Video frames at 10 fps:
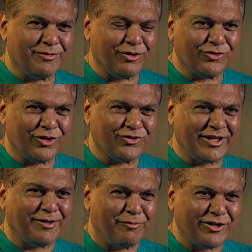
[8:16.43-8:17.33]
because I was
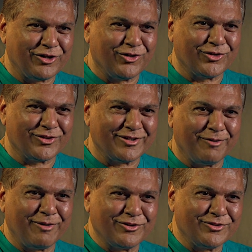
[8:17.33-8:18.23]
standing by the door
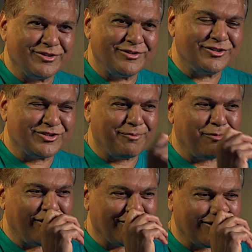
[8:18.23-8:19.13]
about to
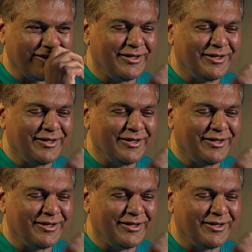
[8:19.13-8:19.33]
disembark.